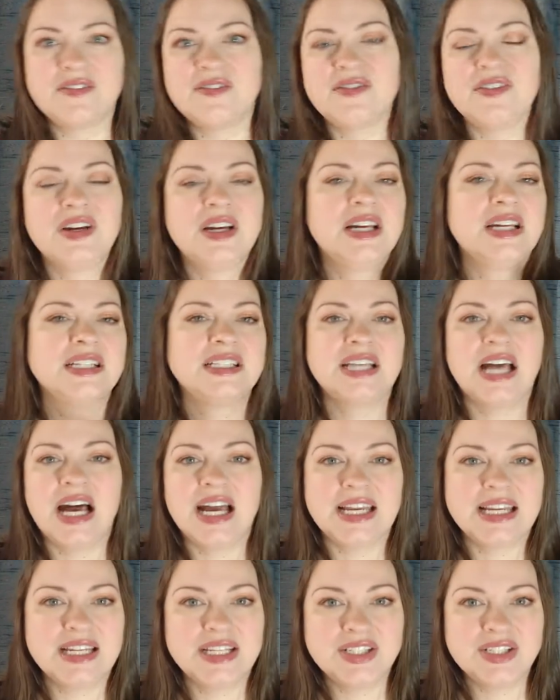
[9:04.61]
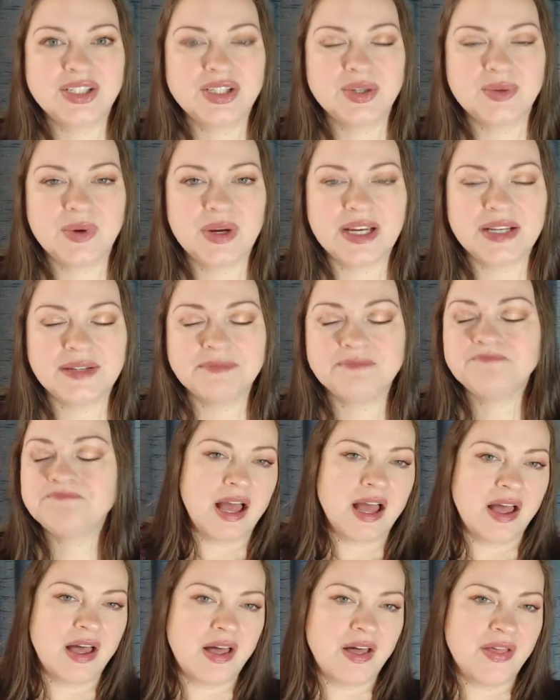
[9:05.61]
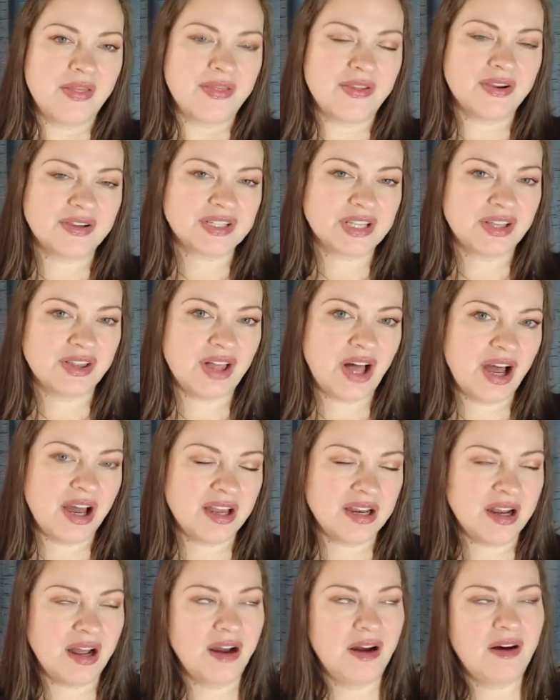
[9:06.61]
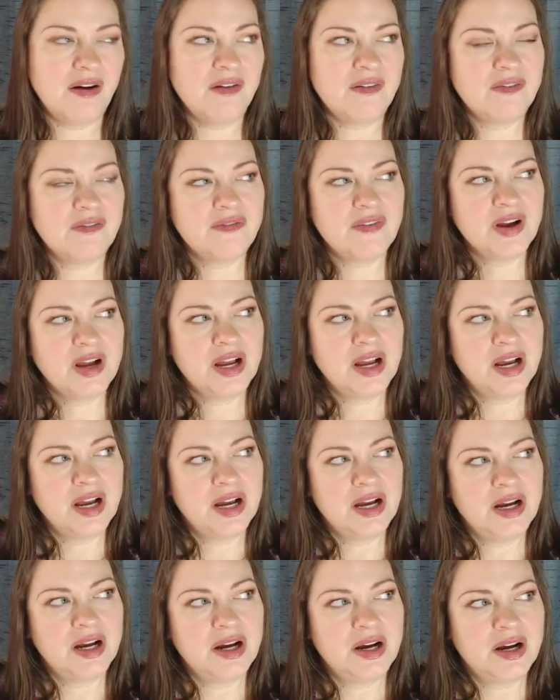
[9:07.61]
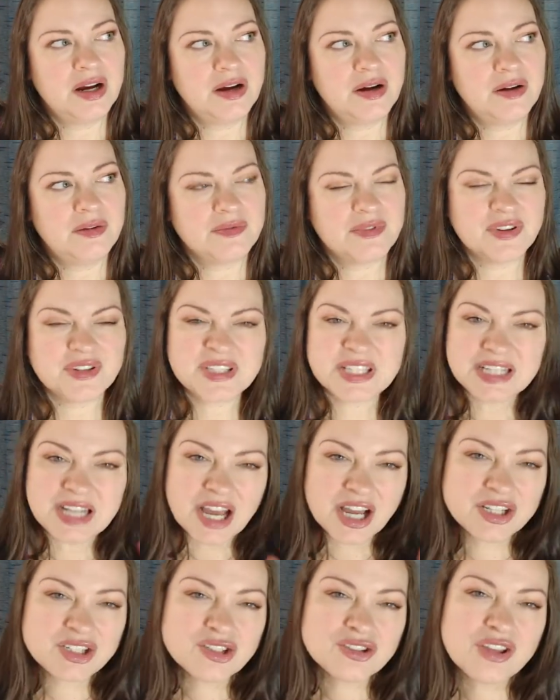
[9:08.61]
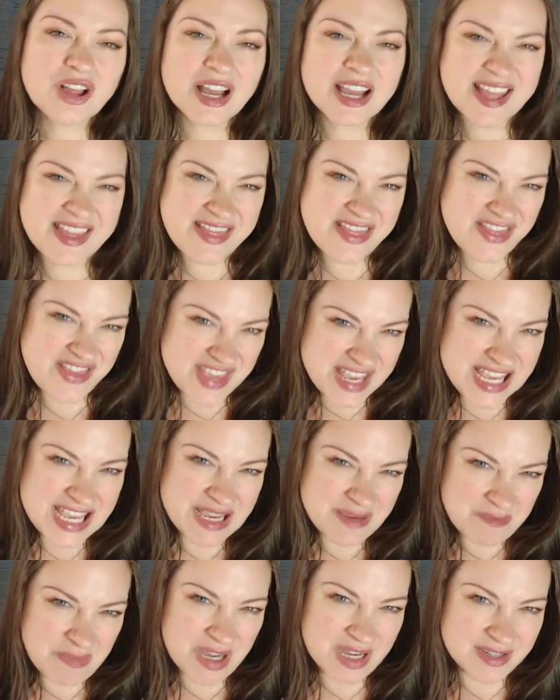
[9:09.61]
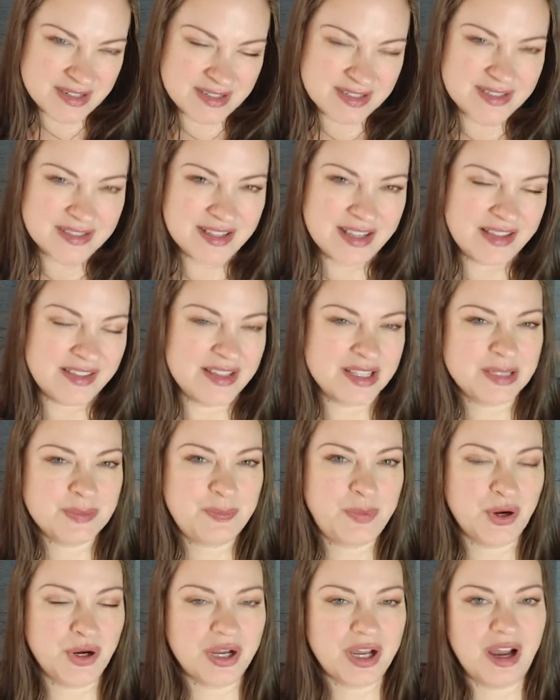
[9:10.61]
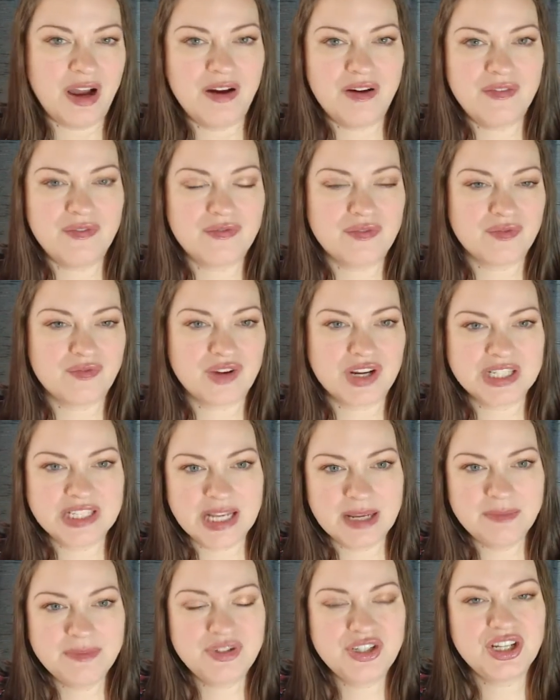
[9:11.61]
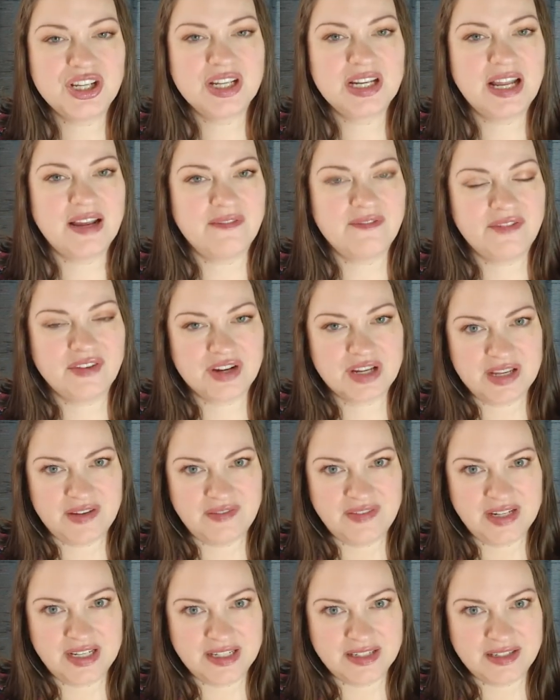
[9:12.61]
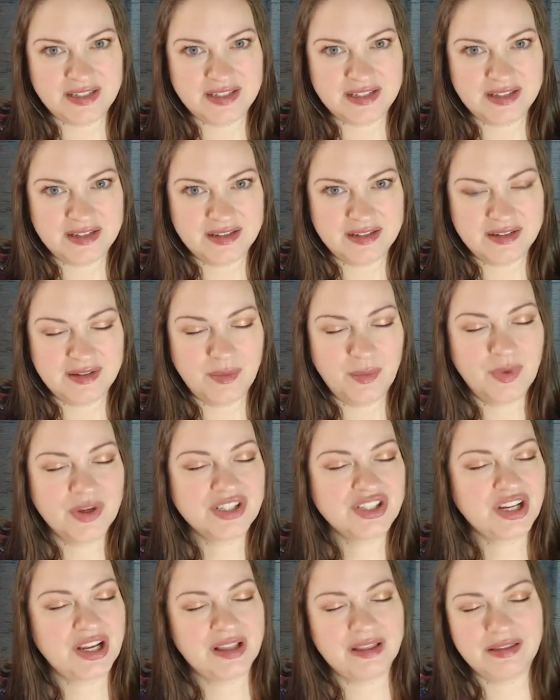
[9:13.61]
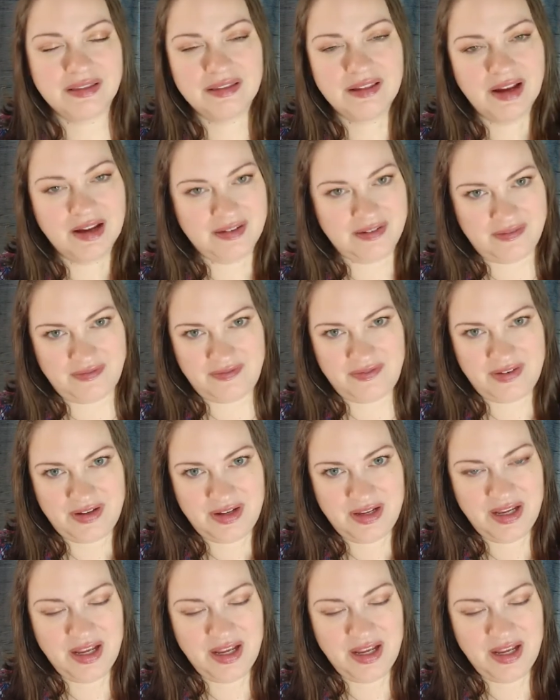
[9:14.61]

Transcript: of tie into it. There's a lot of, there's an underlying theme in this book of redemption and forgiveness, which I love.